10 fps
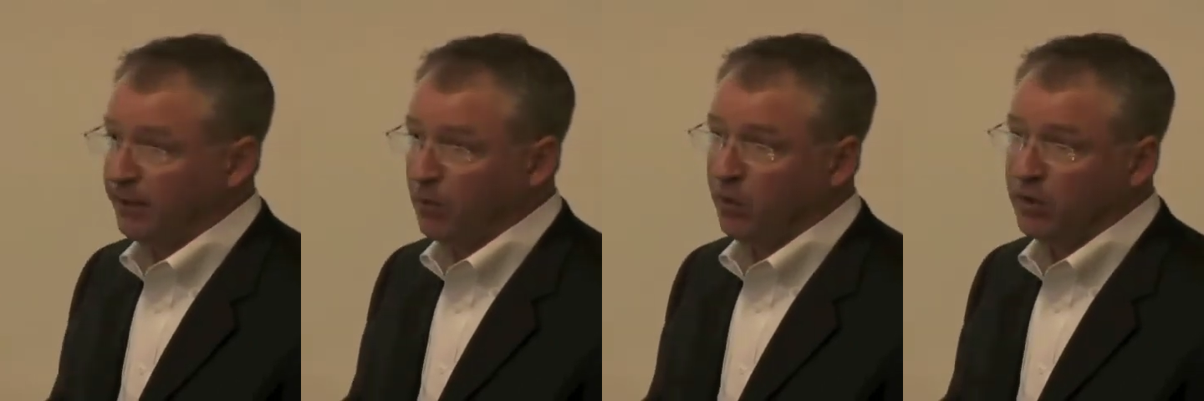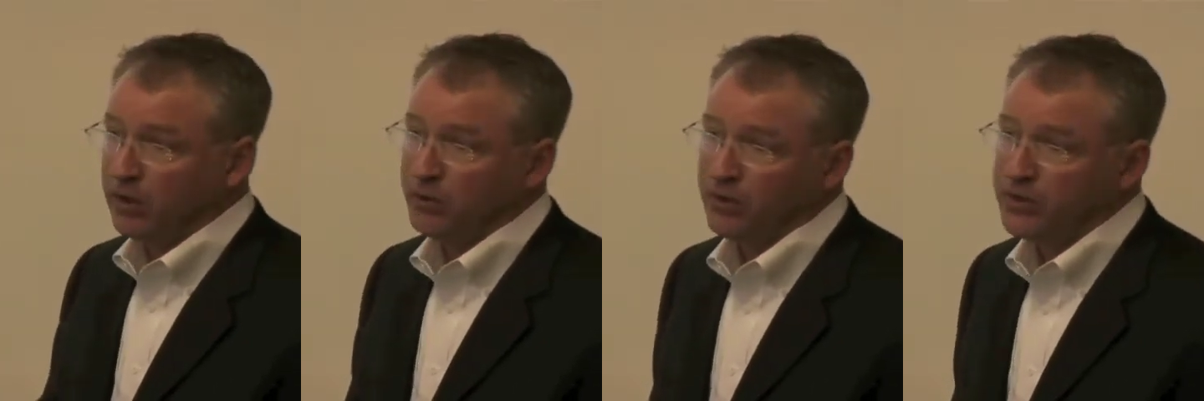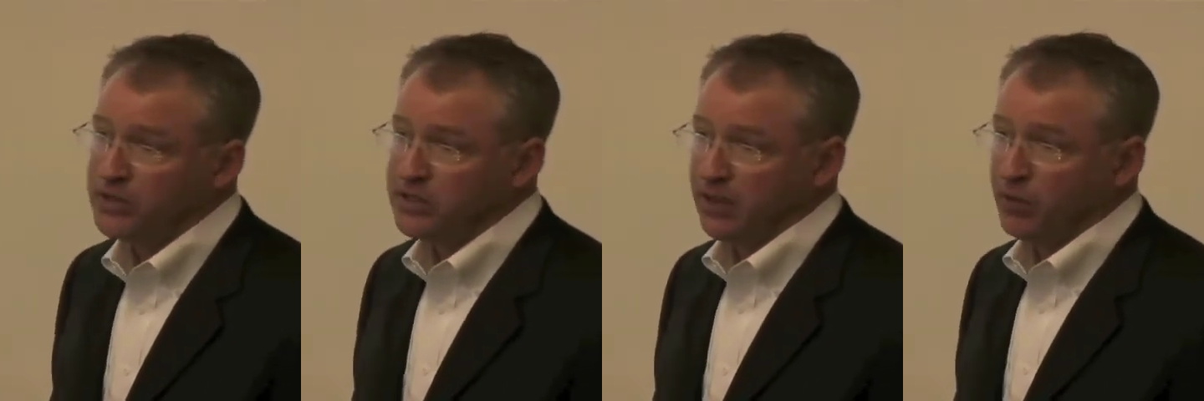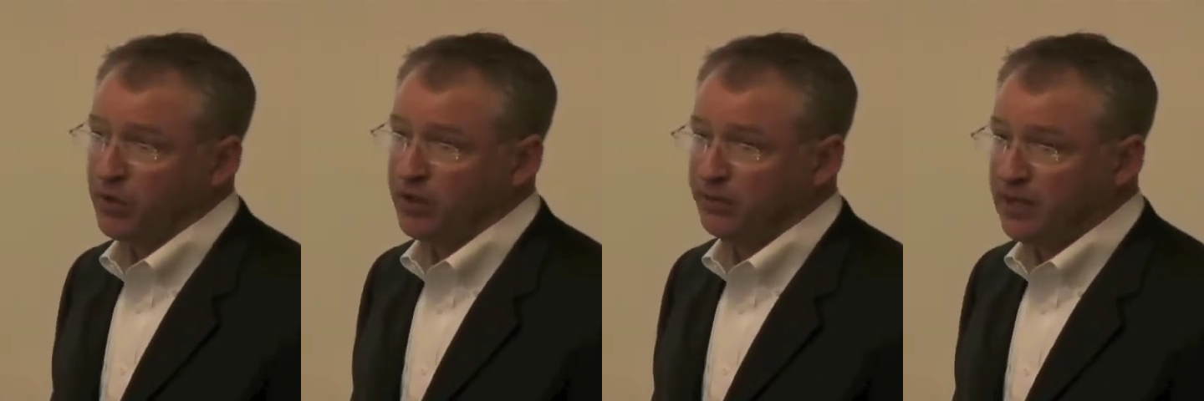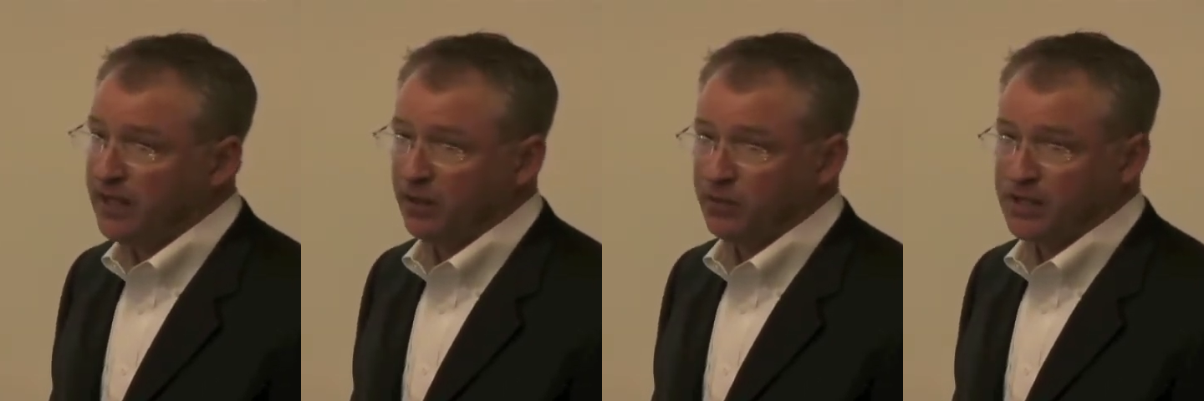important, and one of the reasons I wanted to be
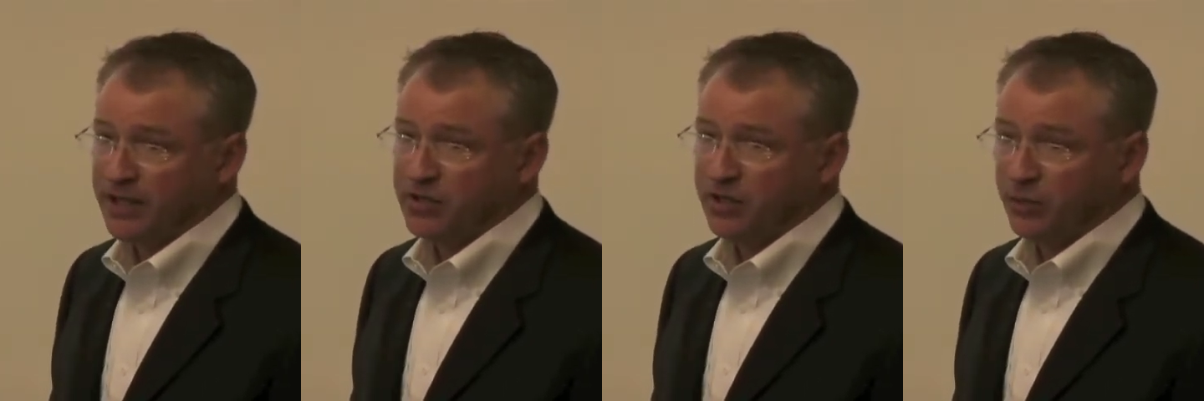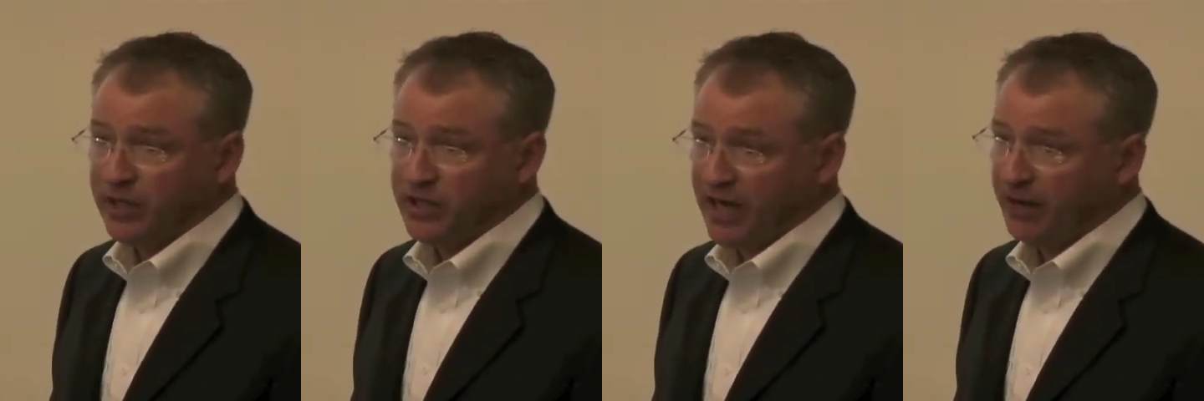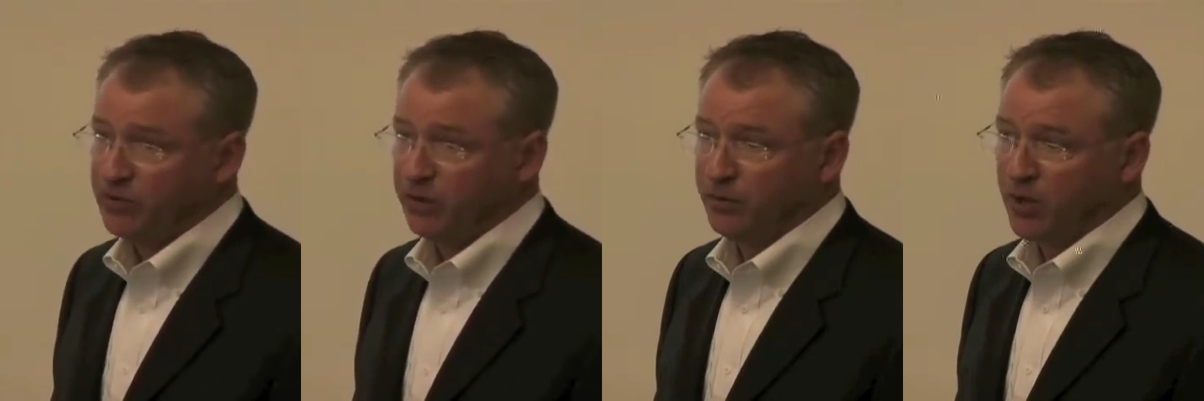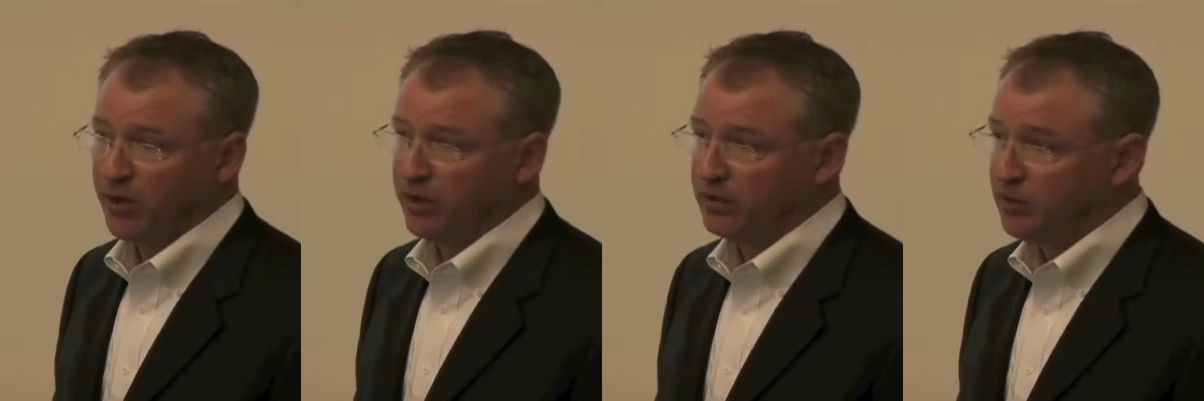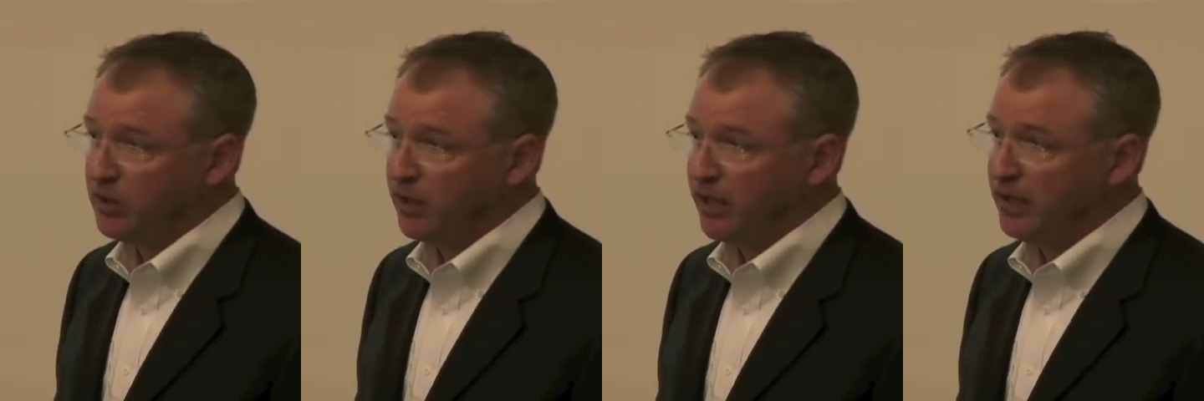here was actually to reach out to a broader
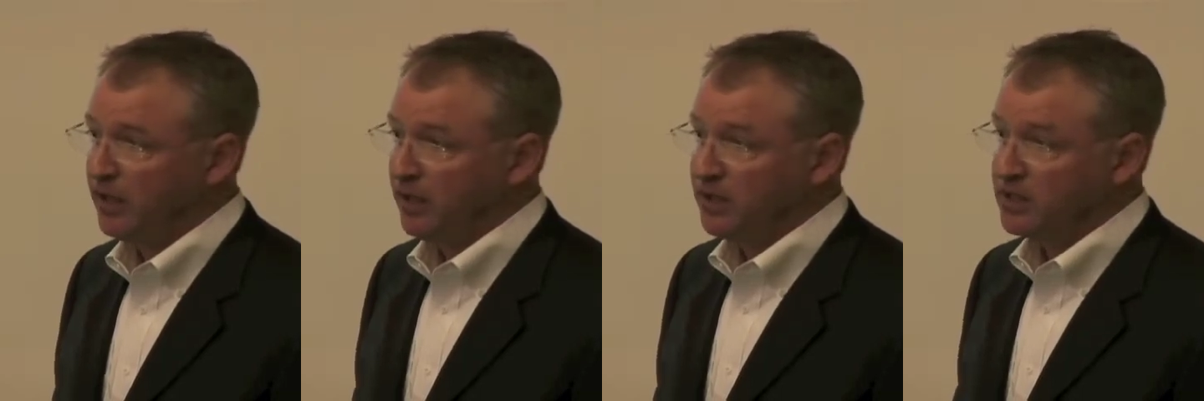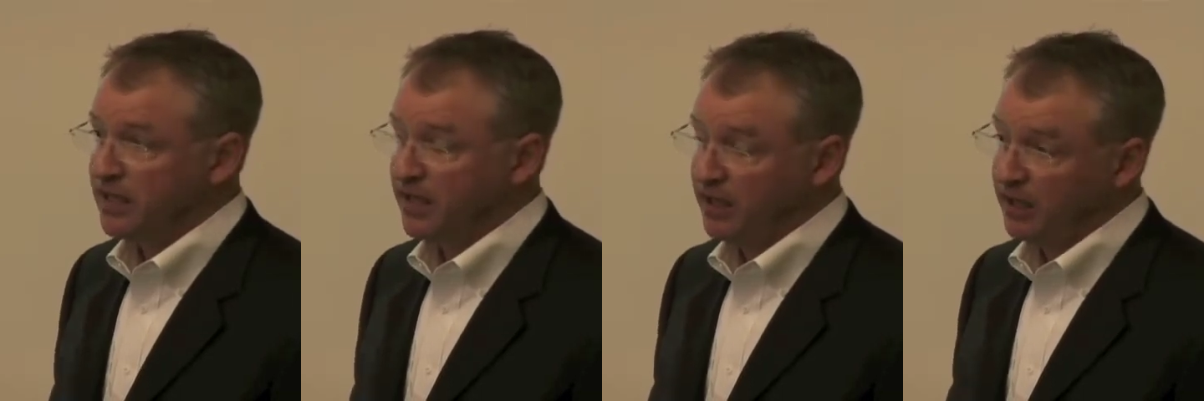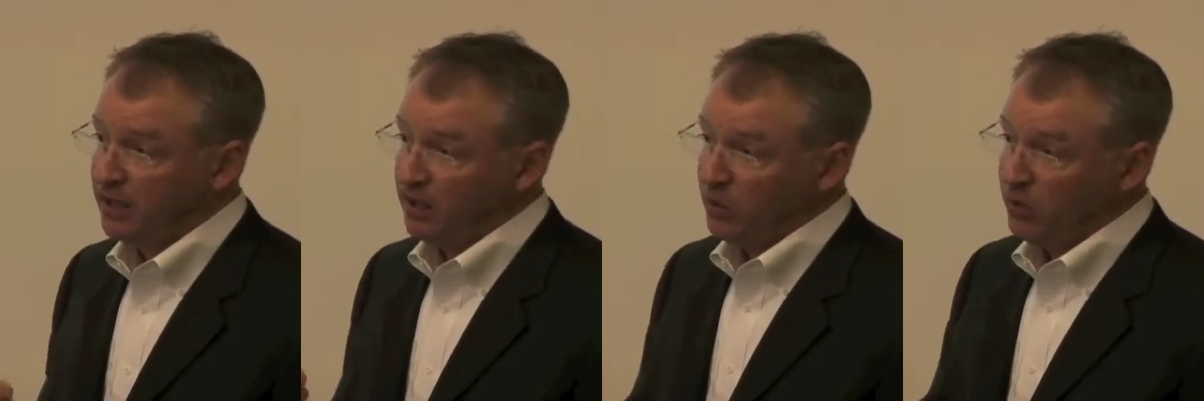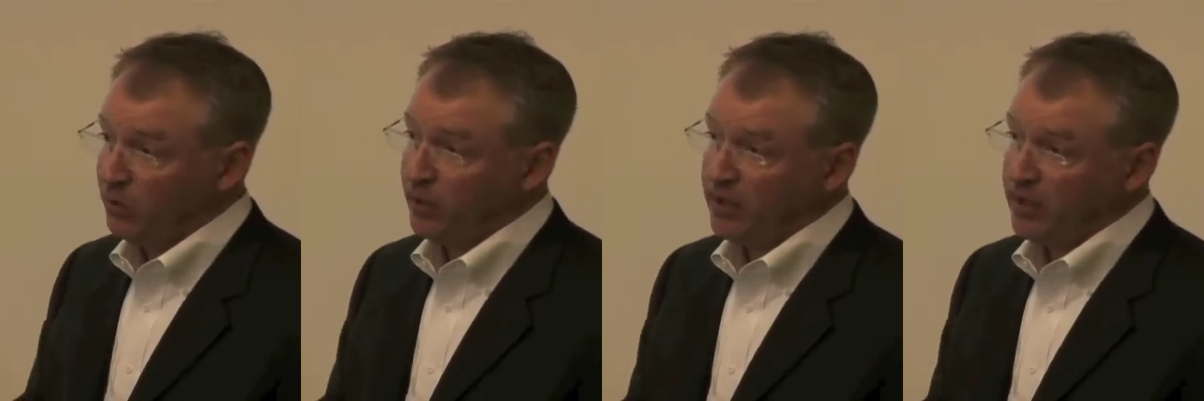community to say that we